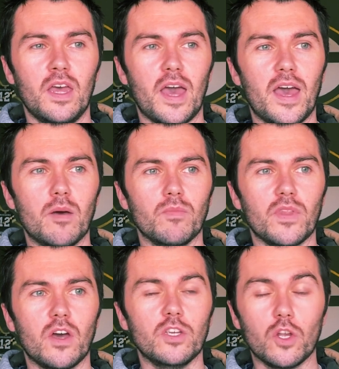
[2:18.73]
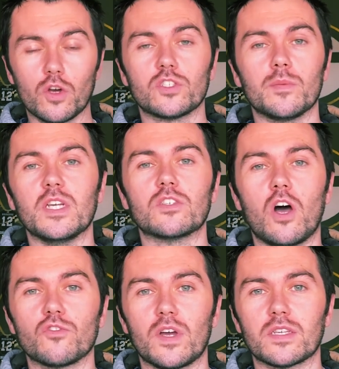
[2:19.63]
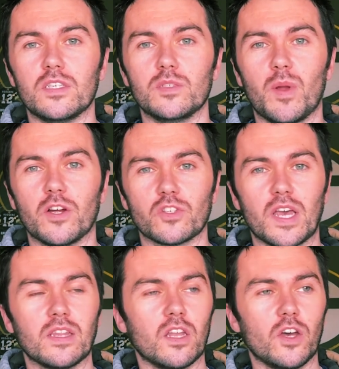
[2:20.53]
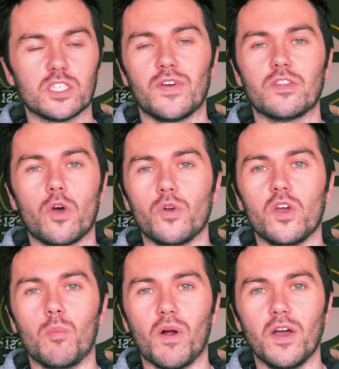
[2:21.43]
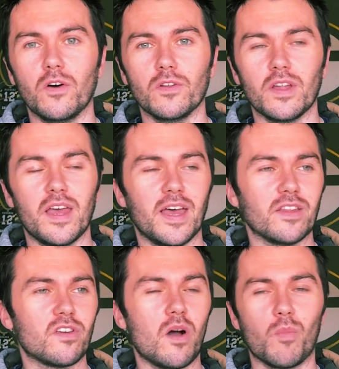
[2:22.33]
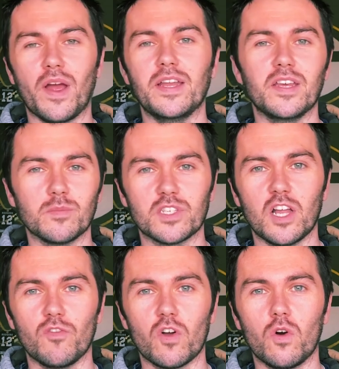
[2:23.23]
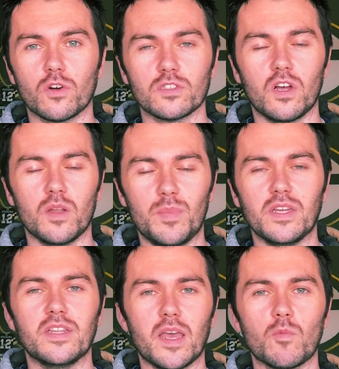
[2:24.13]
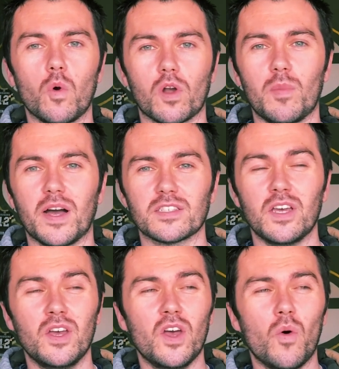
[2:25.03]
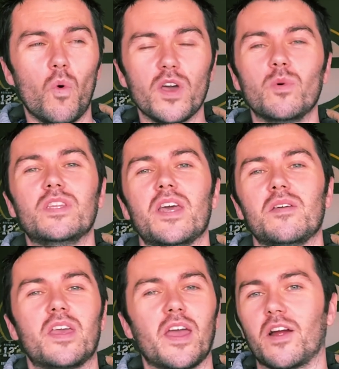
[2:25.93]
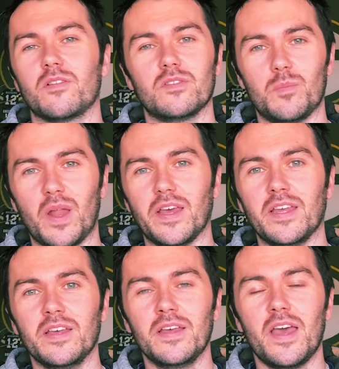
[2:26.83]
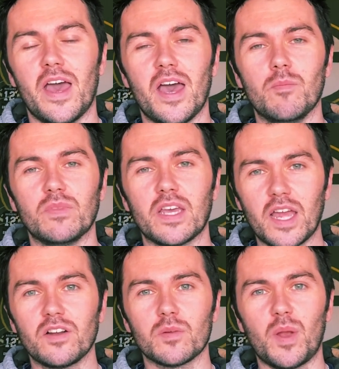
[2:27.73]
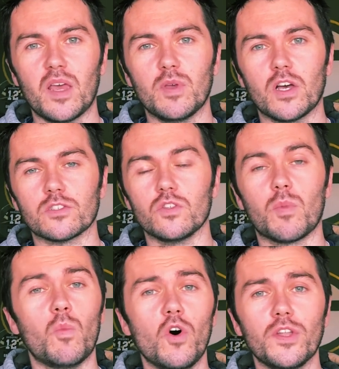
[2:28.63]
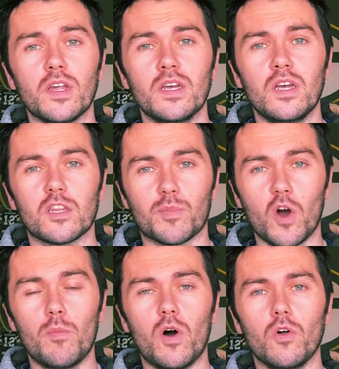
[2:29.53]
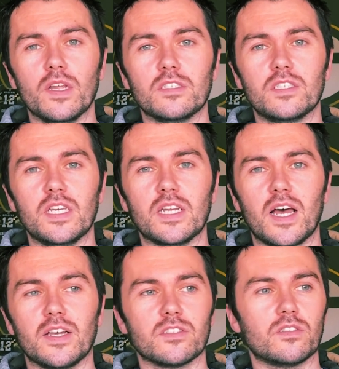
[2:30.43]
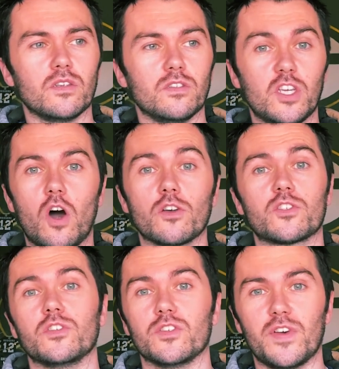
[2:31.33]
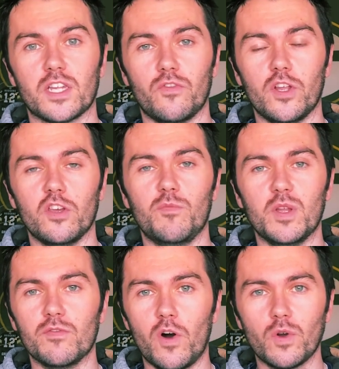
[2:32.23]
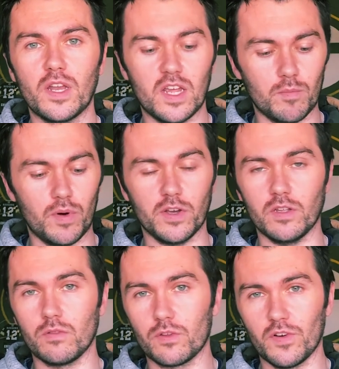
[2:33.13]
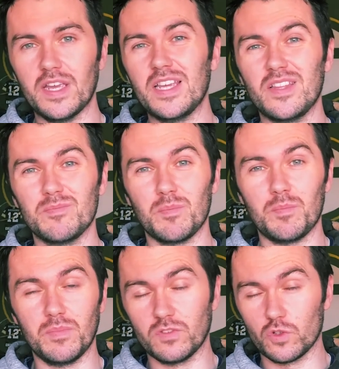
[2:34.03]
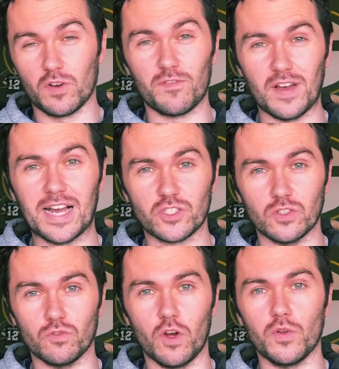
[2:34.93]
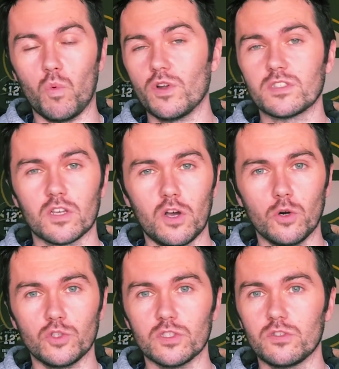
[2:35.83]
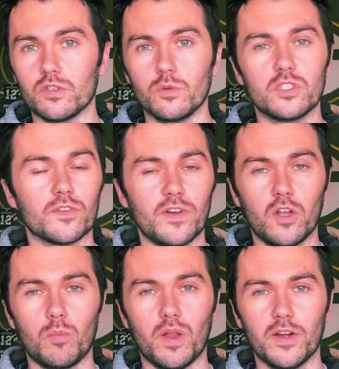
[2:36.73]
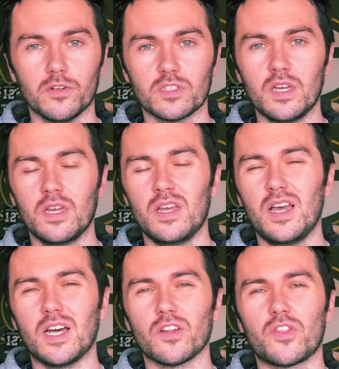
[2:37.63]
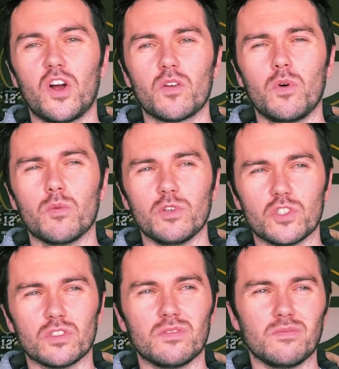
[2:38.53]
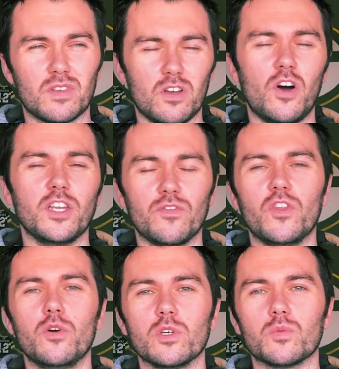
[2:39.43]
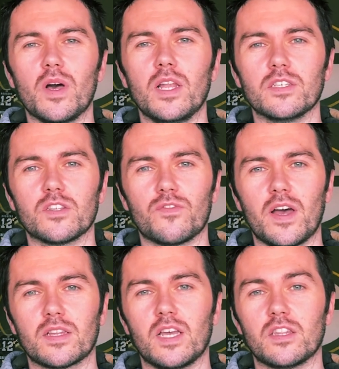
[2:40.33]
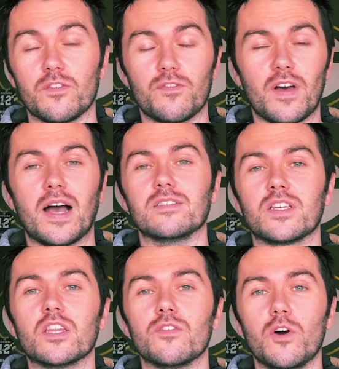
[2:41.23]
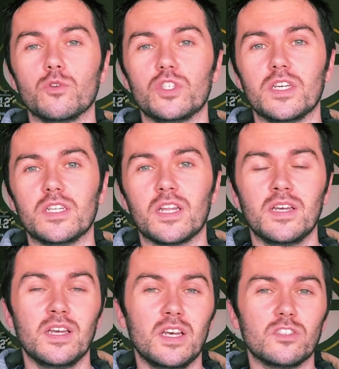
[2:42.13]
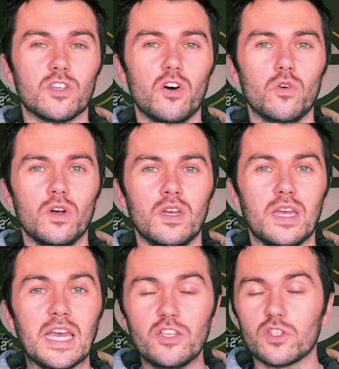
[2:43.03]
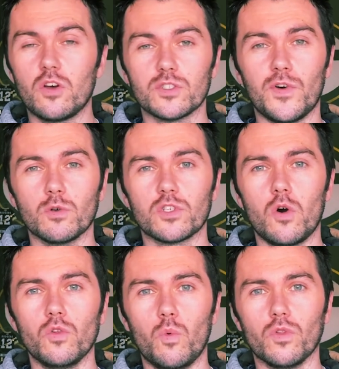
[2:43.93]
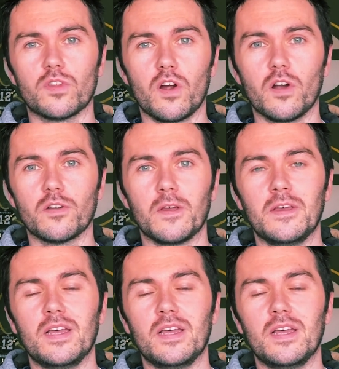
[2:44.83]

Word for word: Um, now you look at some of these contracts these players are getting, the likes of Antonio Brown, uh, Tom Brady himself, of course, and all the big name quarterbacks. Why would they care to play? Um, they care to play because number one, the Pro Bowl is seen as the Oscars. Effectively, you've been voted in by three sort of factions, right? One is the coaches, two is your fellow players, and the third one, which is kind of new as well, is the fact that the fans get to vote you in. So each of those votes hold one third.